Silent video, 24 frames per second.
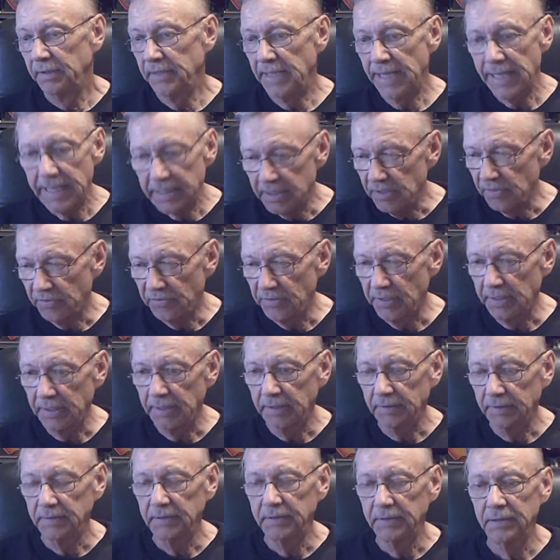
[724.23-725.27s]

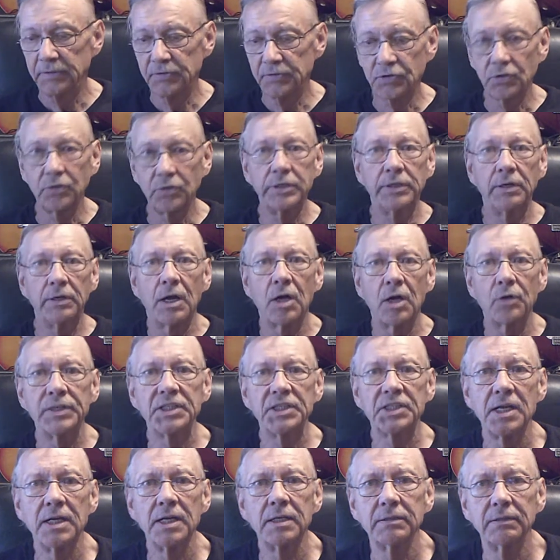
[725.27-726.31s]
anything, and so you're
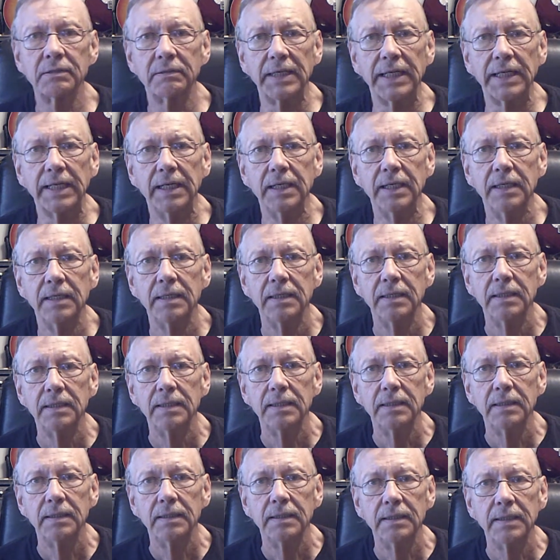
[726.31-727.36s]
always hungry,
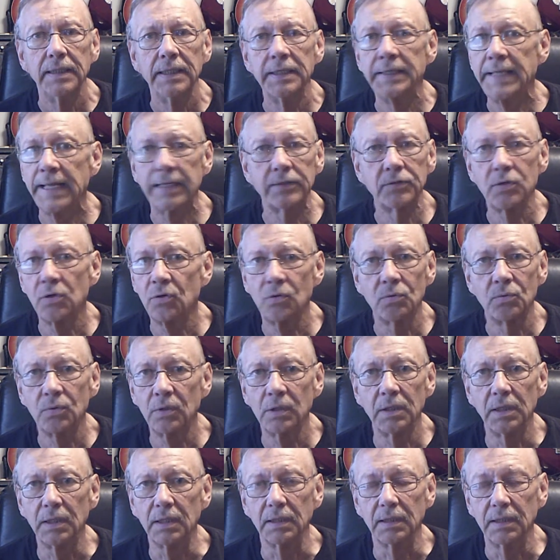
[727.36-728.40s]
and that don't
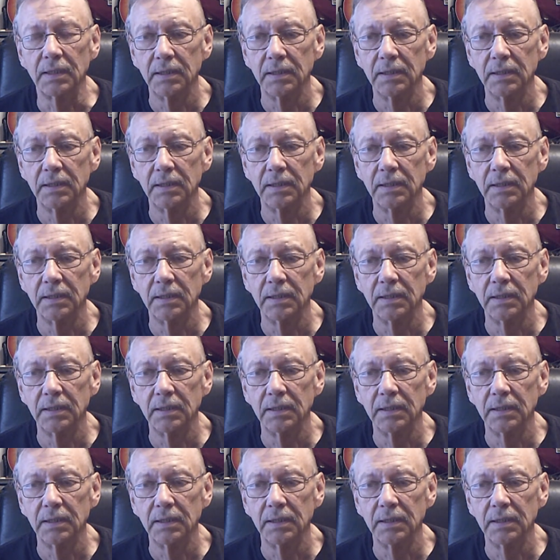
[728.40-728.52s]
work.